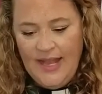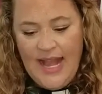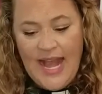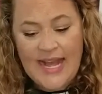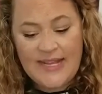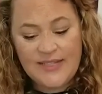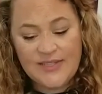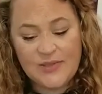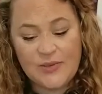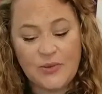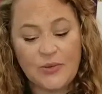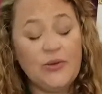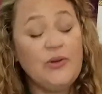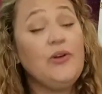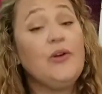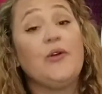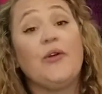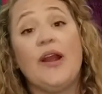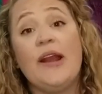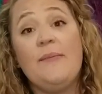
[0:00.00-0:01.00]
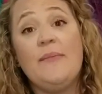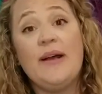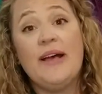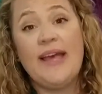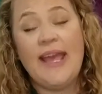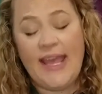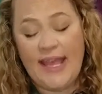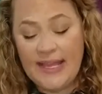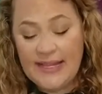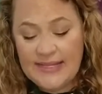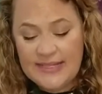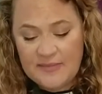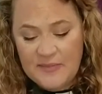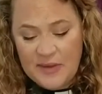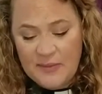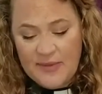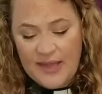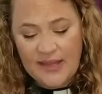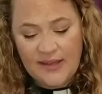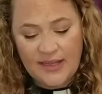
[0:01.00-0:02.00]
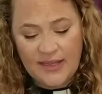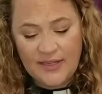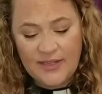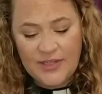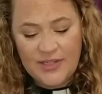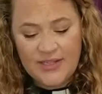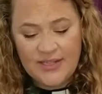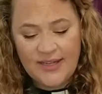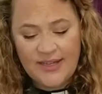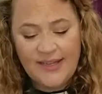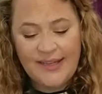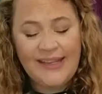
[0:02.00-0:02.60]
At school, Grandma hands me my lunch